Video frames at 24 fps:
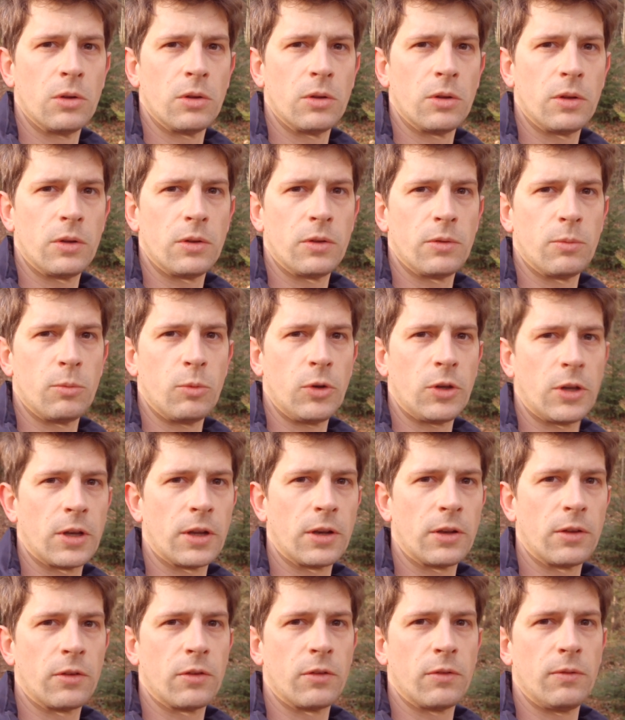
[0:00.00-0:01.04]
this
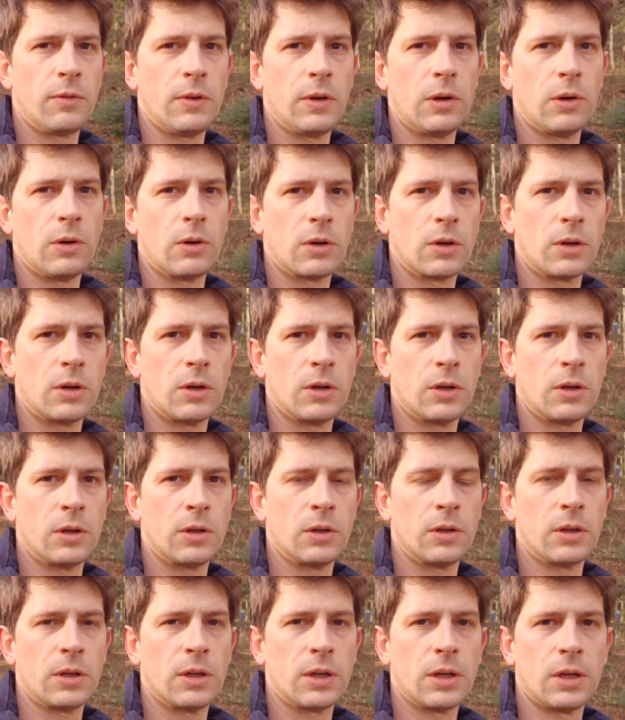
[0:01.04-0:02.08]
weekend's vlog,
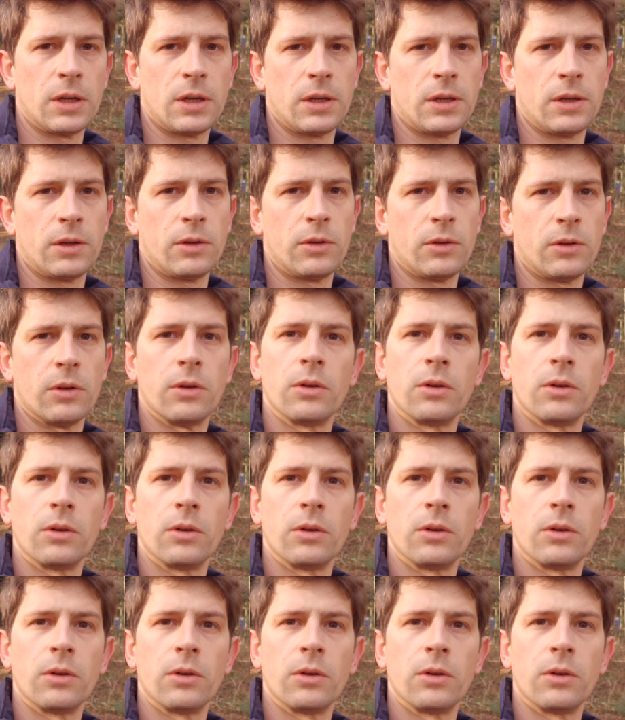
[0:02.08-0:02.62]
and